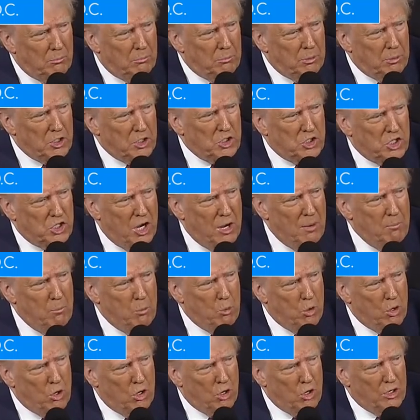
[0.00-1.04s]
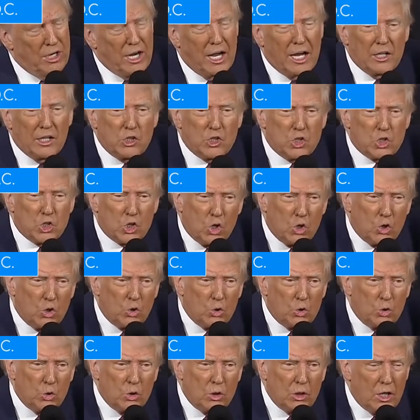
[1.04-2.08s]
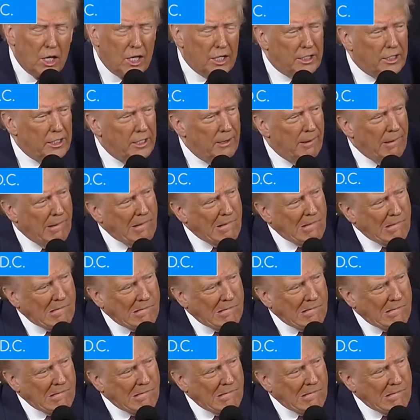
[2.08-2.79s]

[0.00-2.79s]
but some were not so lucky.